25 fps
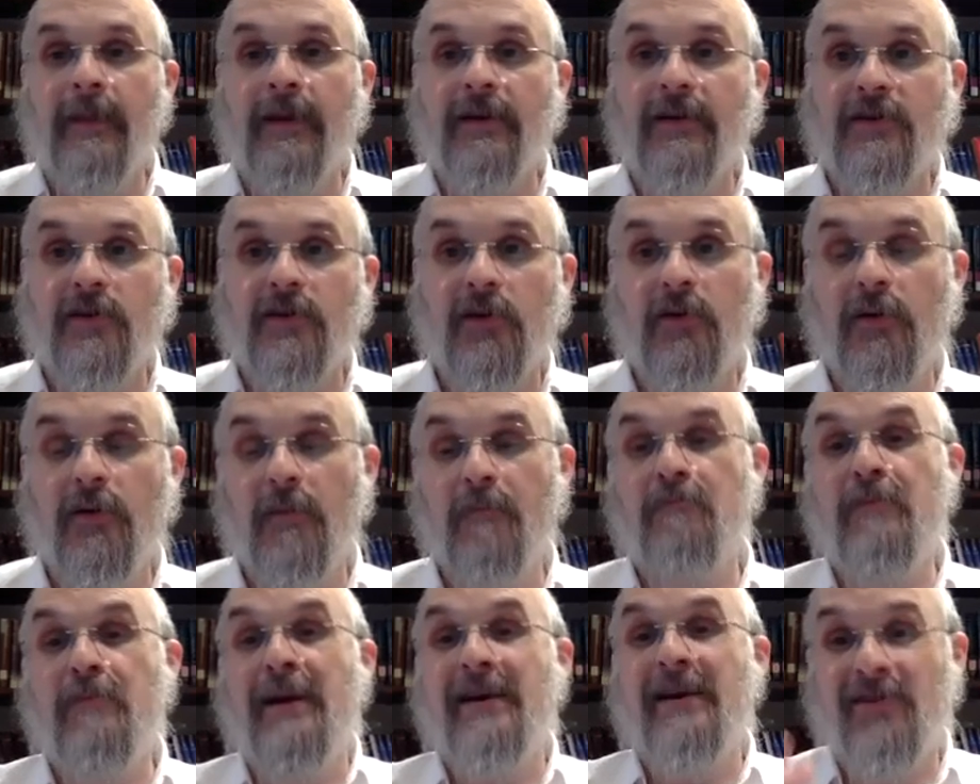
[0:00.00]
So
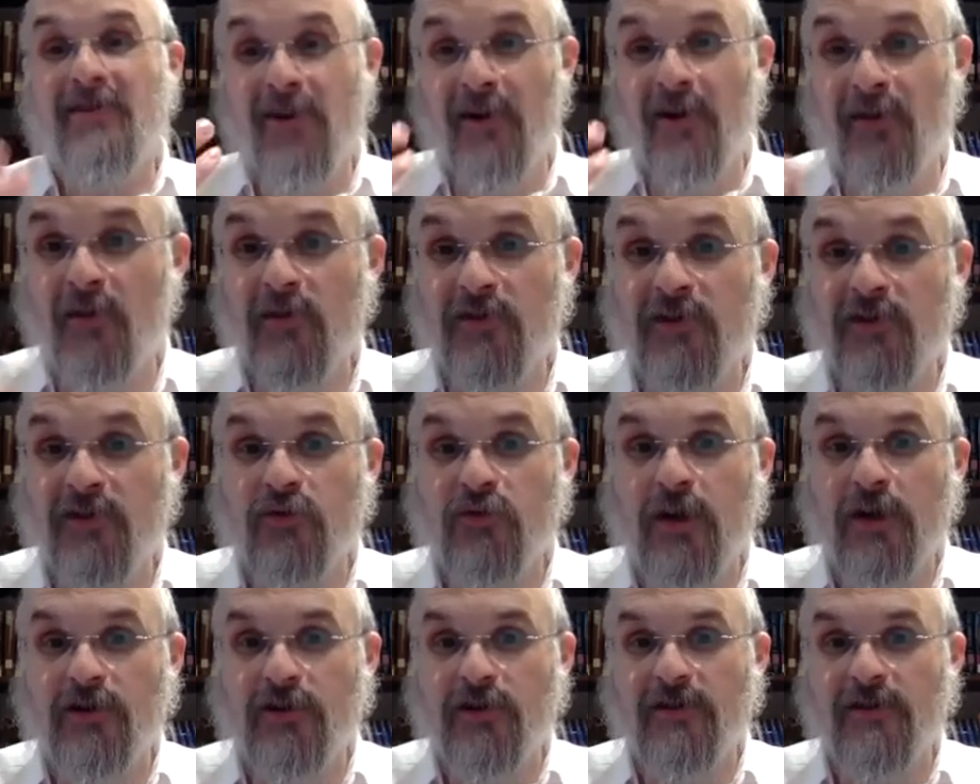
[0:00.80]
based on those
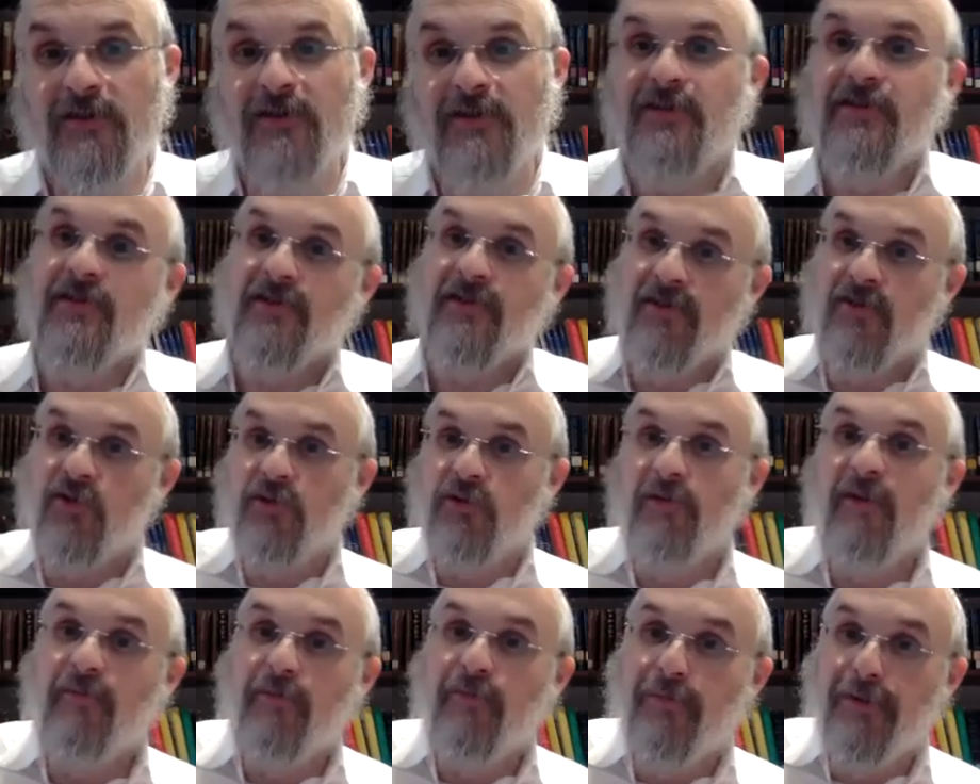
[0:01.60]
instructions,
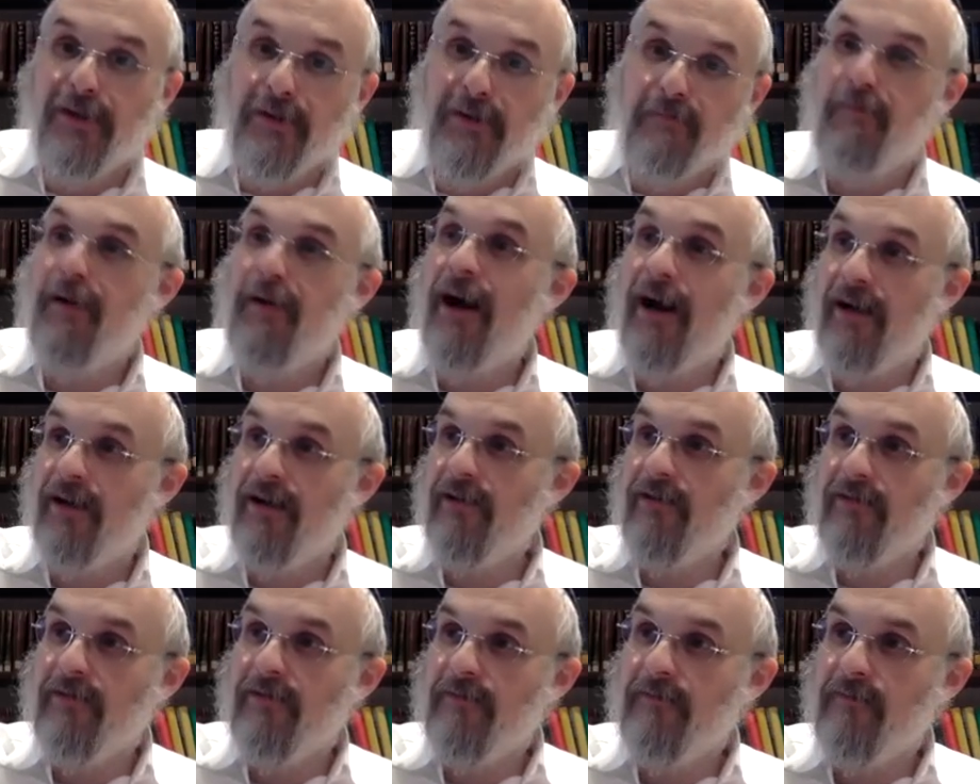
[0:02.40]
Siddurim have been
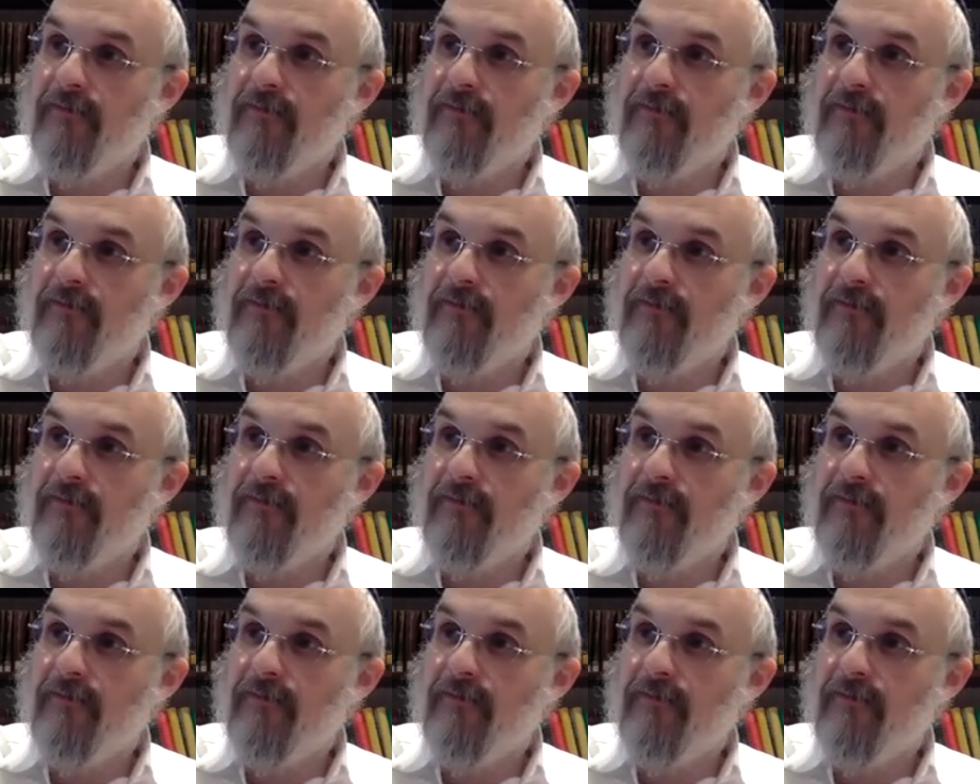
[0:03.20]
compiled.